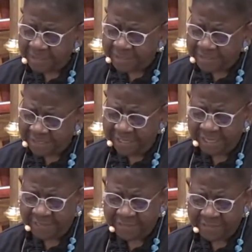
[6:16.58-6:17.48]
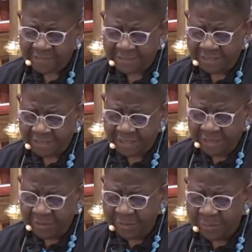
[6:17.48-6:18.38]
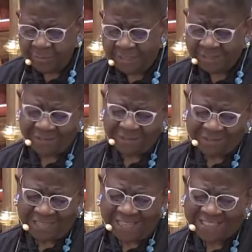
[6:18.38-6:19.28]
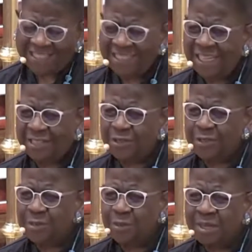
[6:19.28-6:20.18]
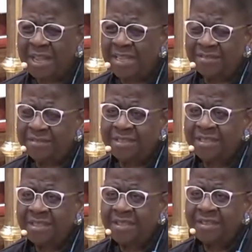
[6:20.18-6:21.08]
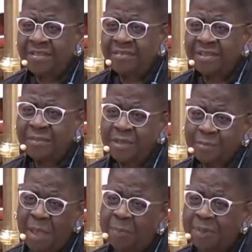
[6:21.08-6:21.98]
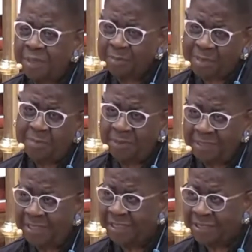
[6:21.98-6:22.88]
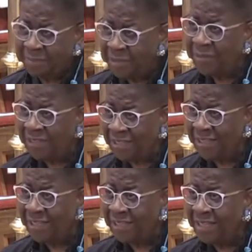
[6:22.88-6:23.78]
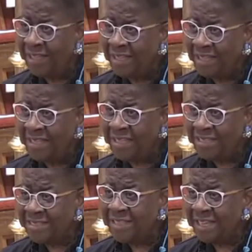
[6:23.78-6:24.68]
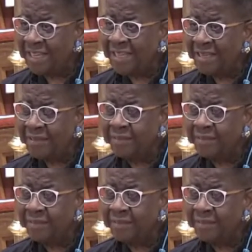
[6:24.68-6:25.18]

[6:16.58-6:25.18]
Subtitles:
Zacchaeus, who is tax collectors were not the most popular people in the community in this day.